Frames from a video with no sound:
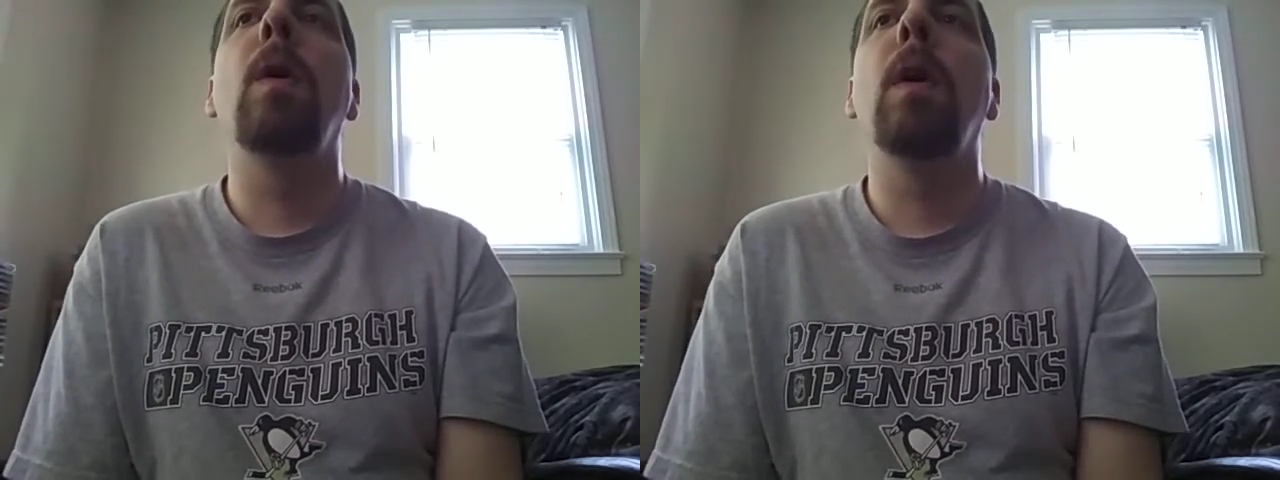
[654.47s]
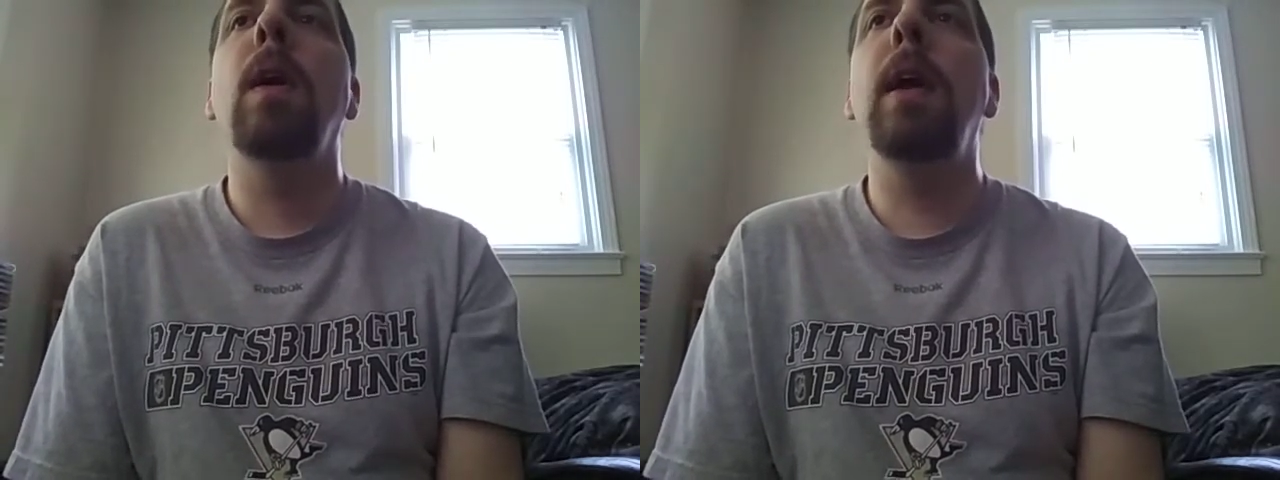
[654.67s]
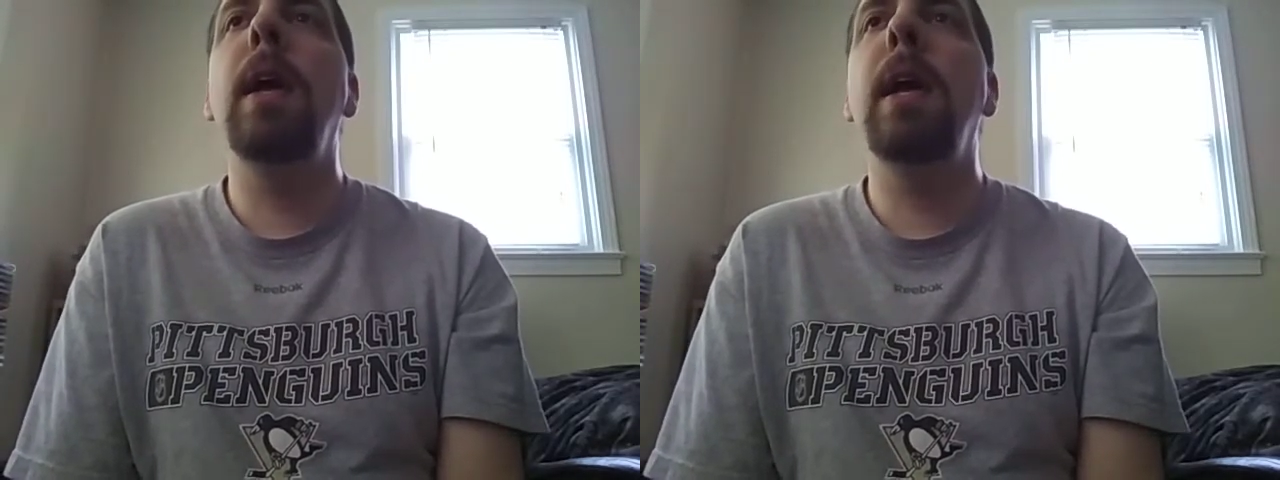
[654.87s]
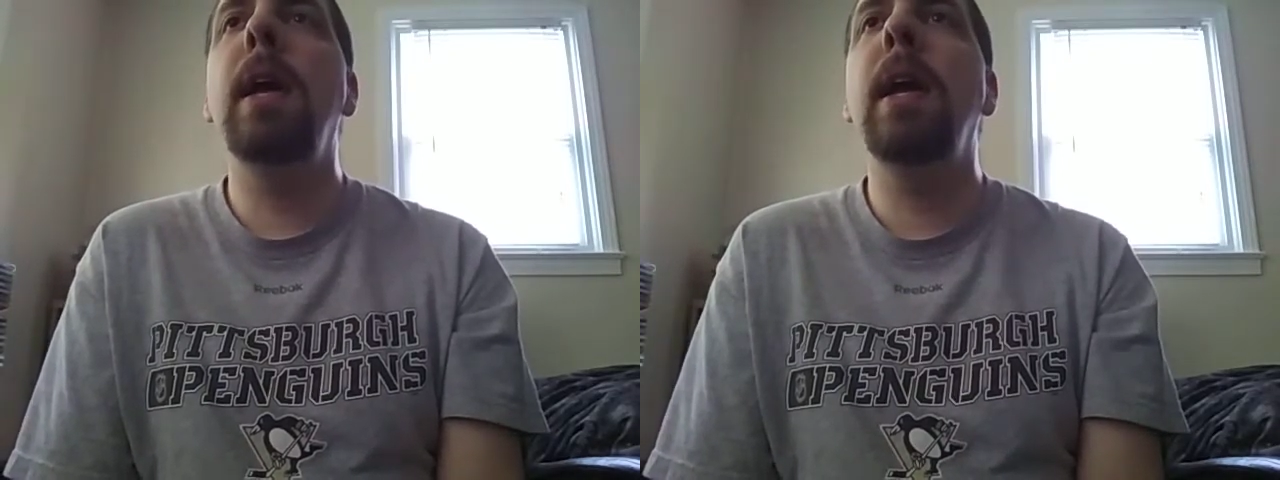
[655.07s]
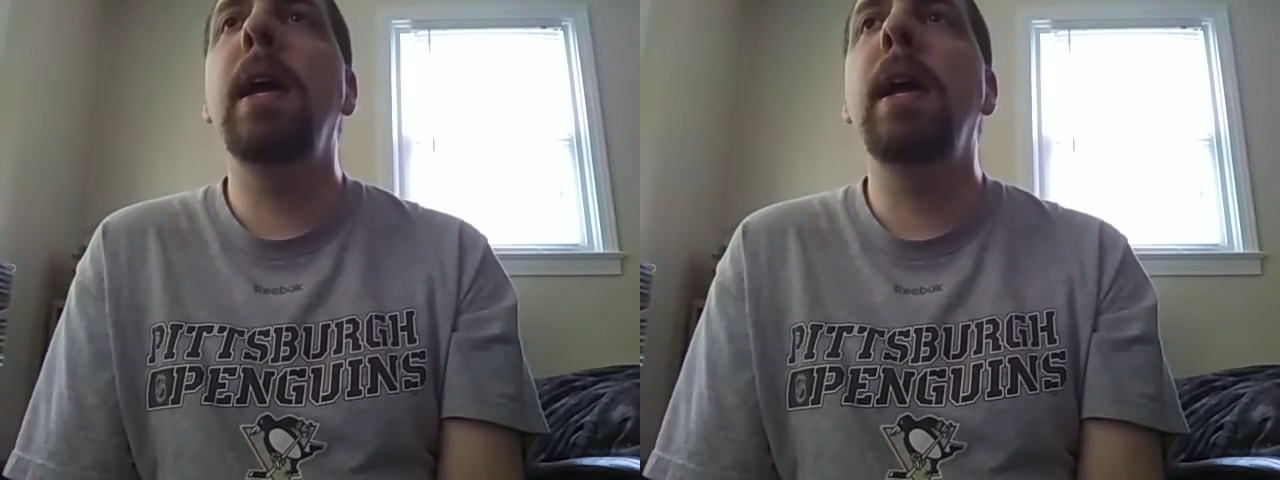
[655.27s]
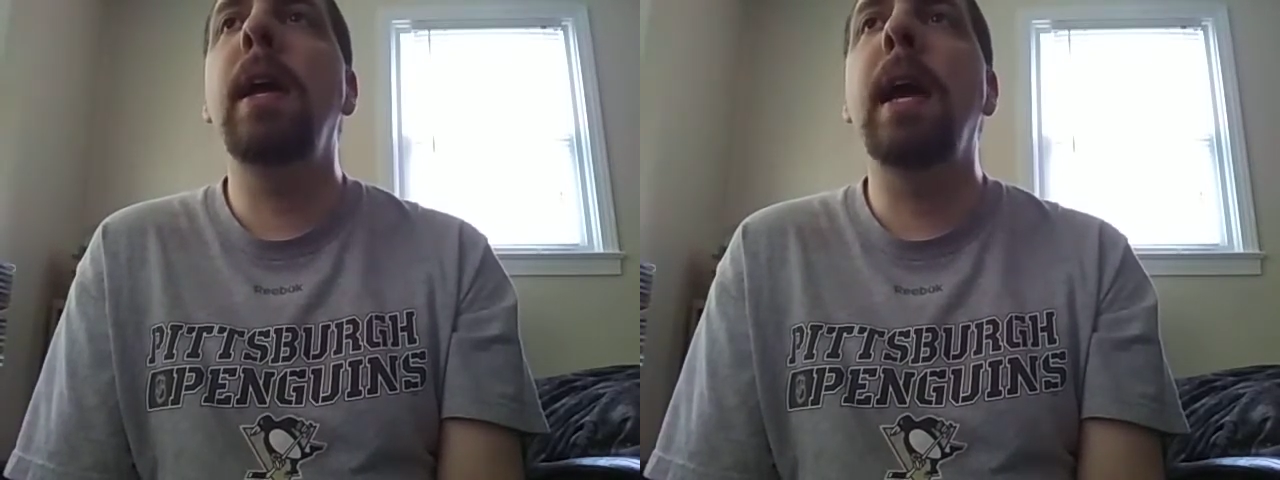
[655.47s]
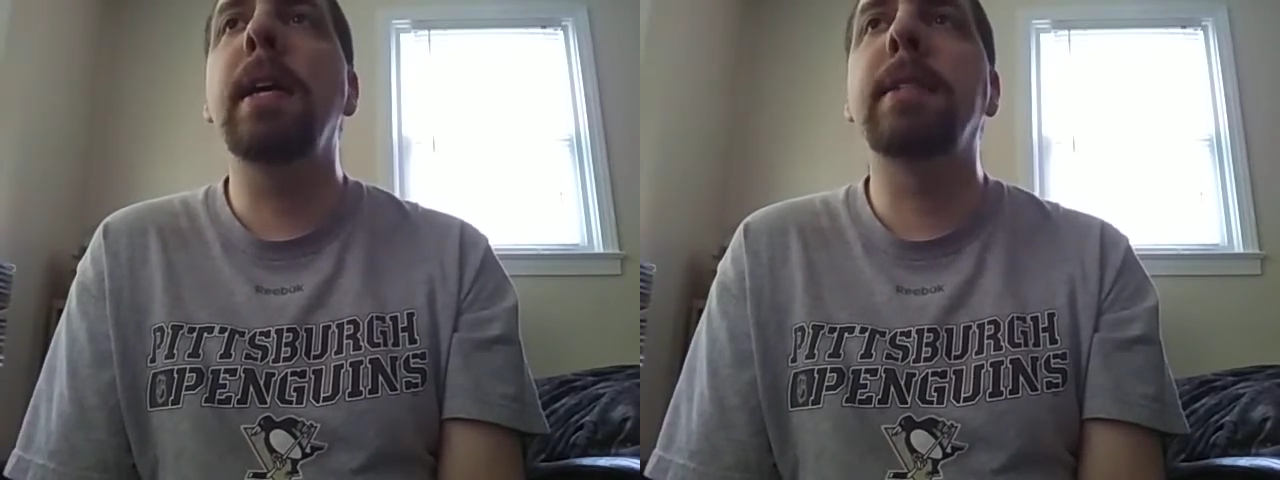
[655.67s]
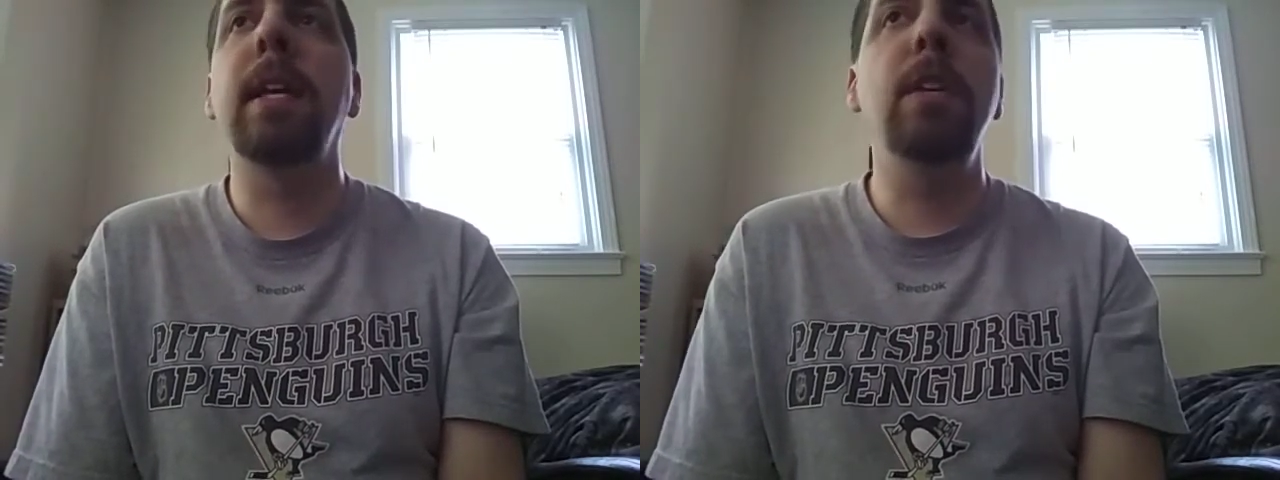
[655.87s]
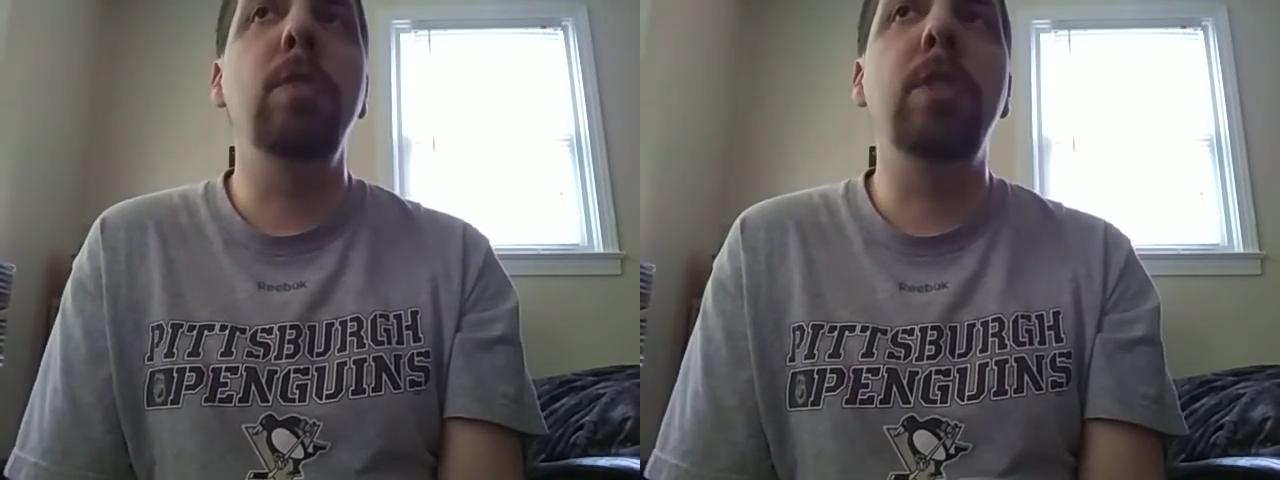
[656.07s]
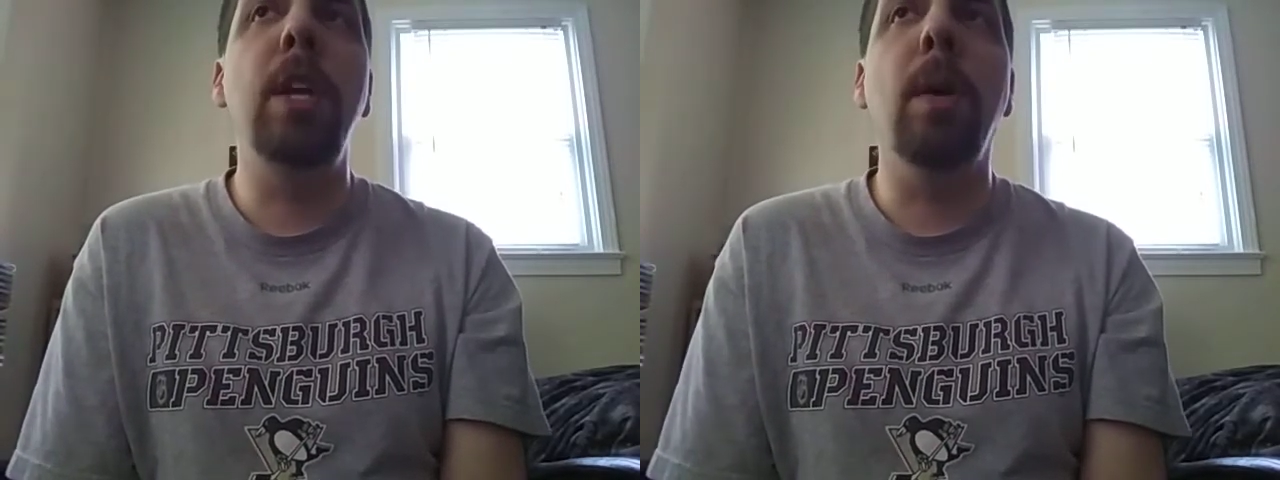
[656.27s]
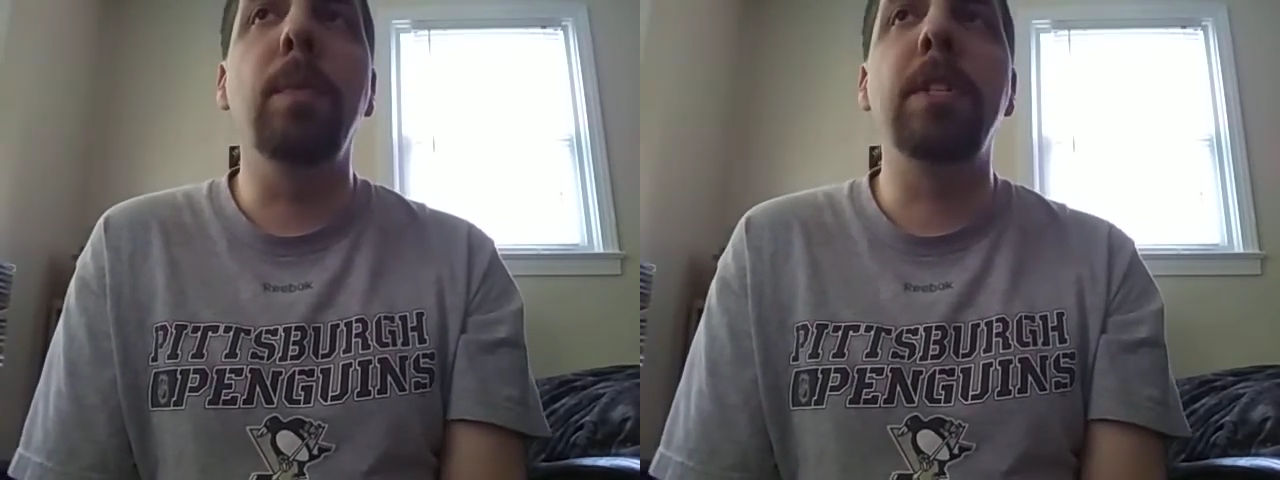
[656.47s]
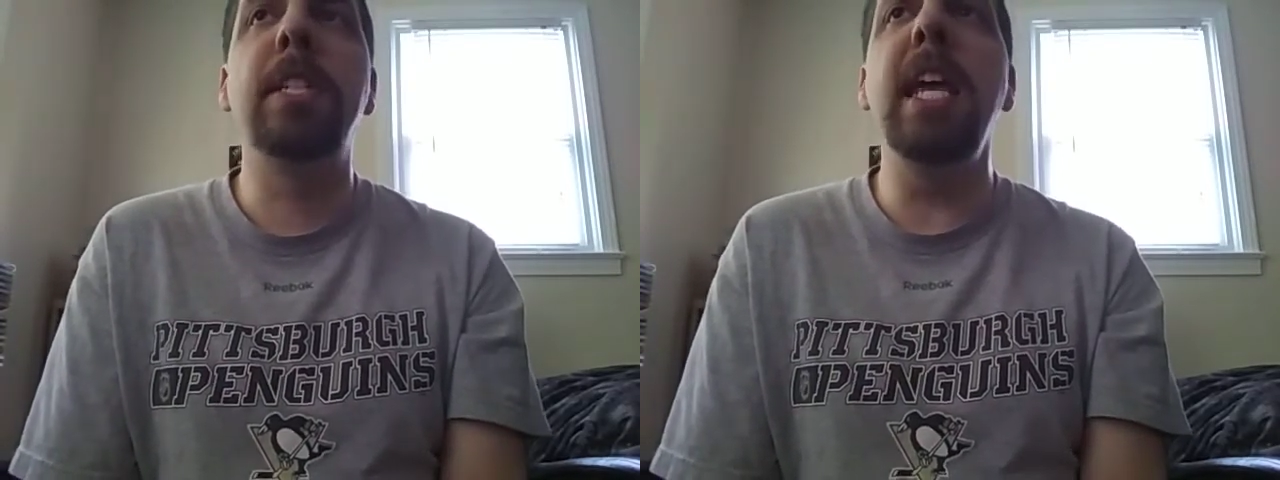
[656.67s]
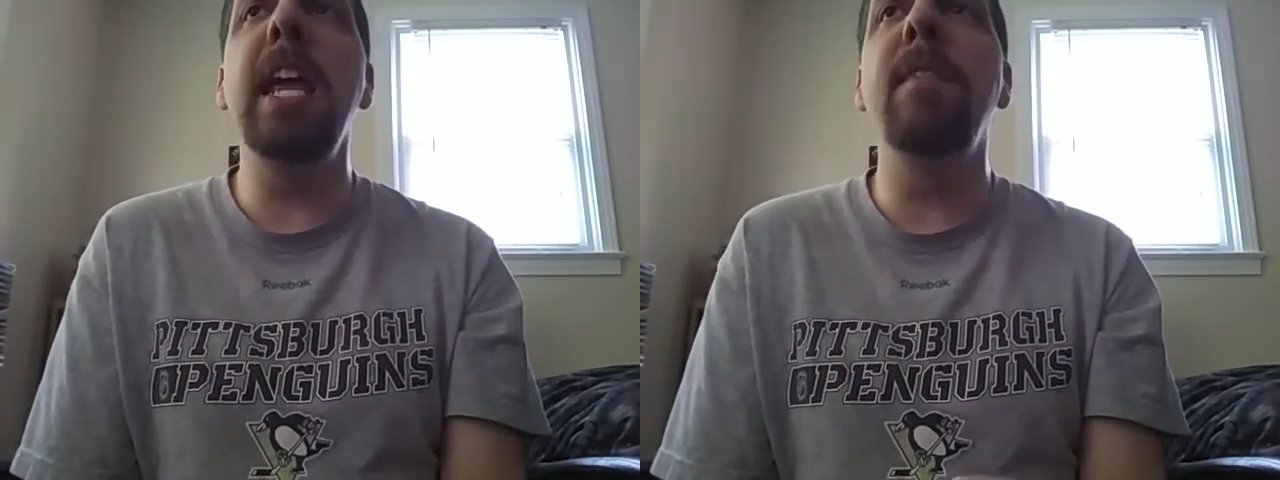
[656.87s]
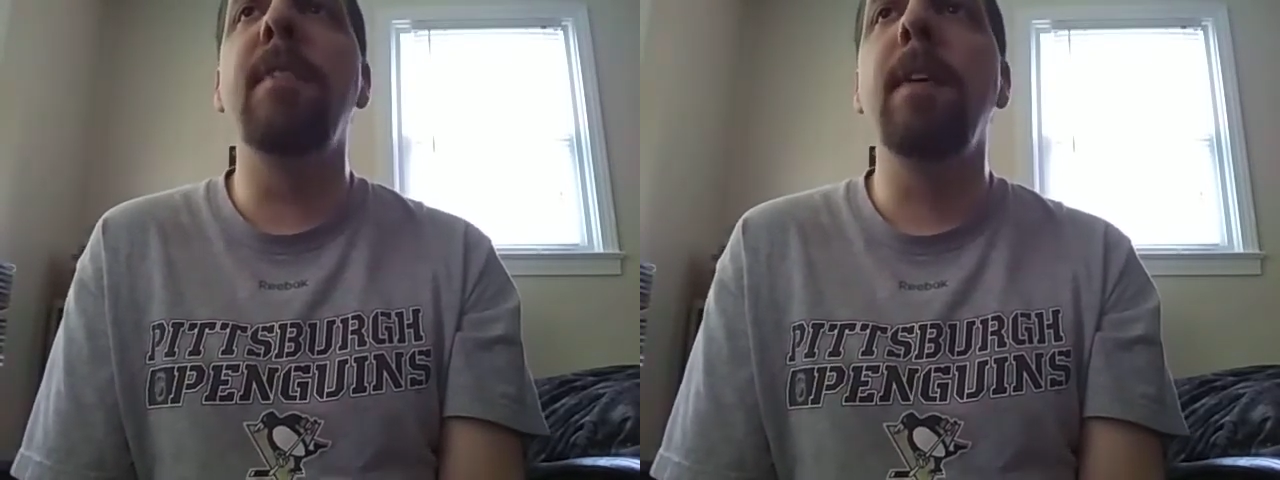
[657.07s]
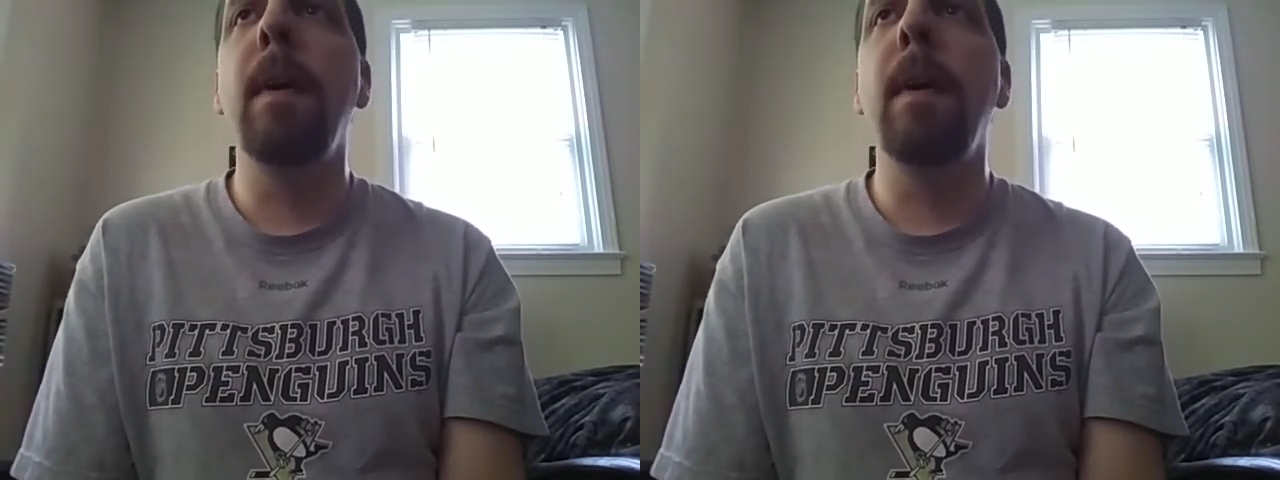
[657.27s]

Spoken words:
Hey, asking you shall receive.